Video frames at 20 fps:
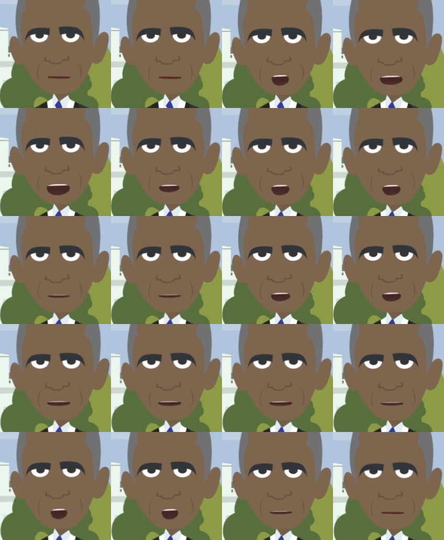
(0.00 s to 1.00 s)
Need a
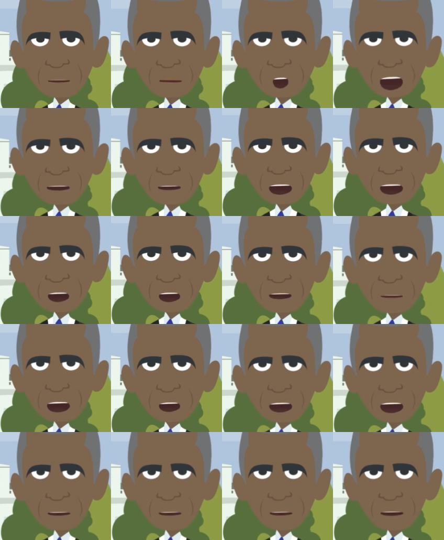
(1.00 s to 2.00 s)
car, but have
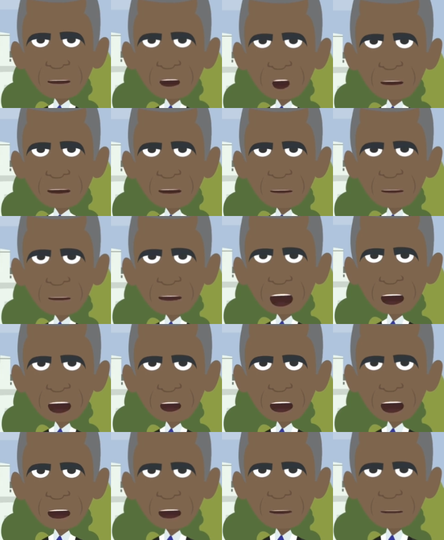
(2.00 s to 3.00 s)
bad credit, or
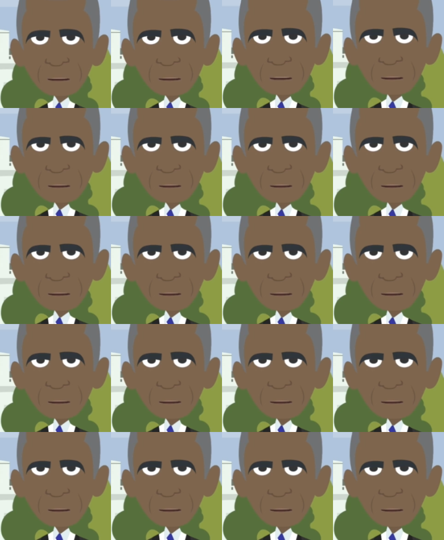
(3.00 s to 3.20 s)
worse,